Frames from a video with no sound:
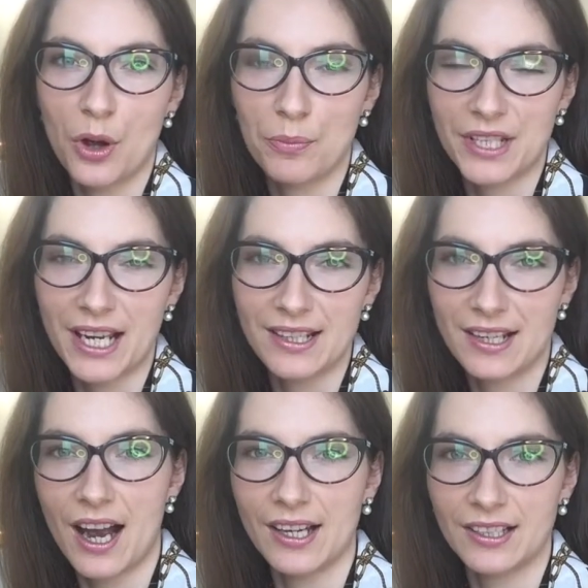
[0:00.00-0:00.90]
obtain
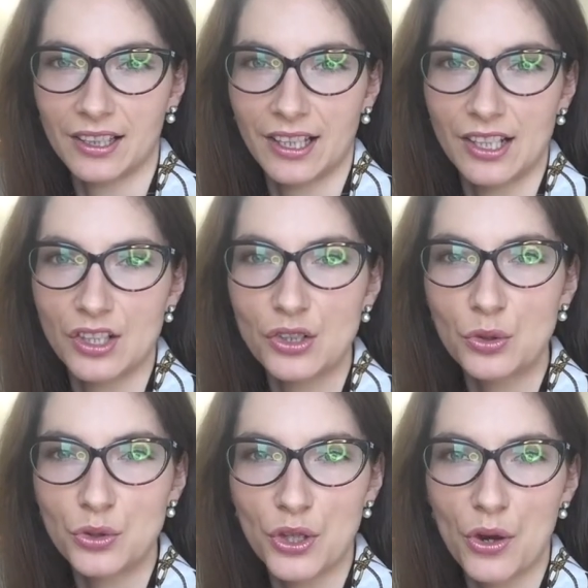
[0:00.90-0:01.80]
title deeds
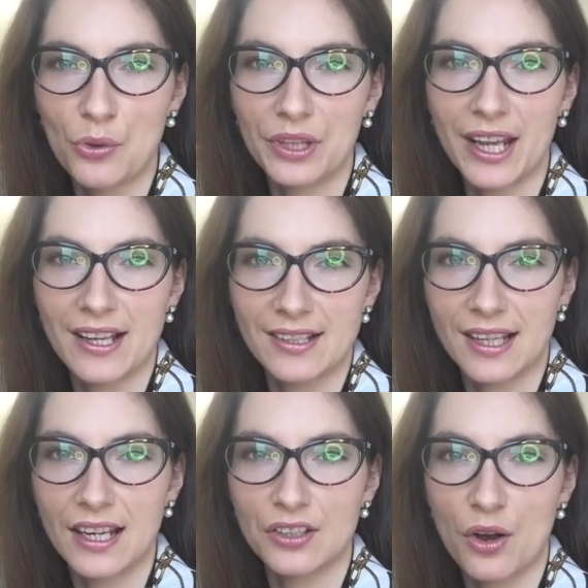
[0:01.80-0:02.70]
to show the
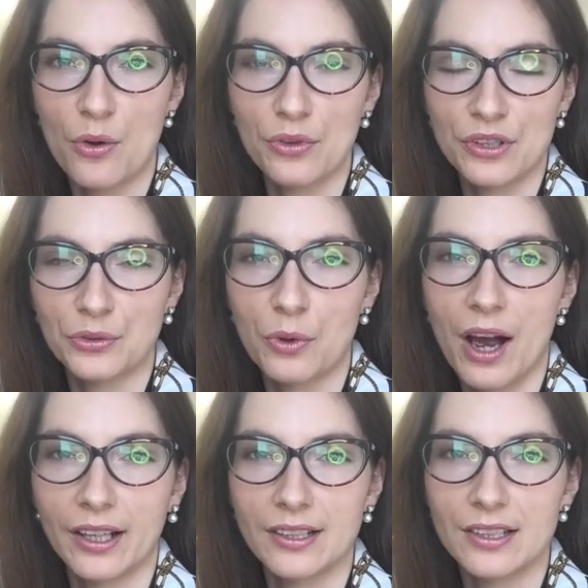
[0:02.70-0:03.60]
estate owner's
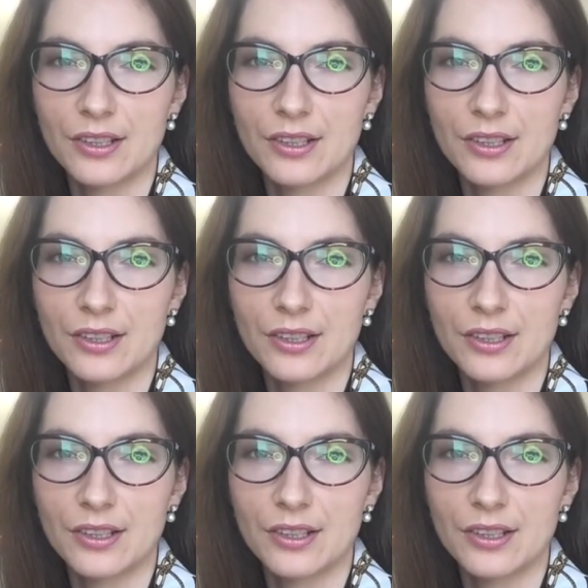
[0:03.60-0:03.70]
right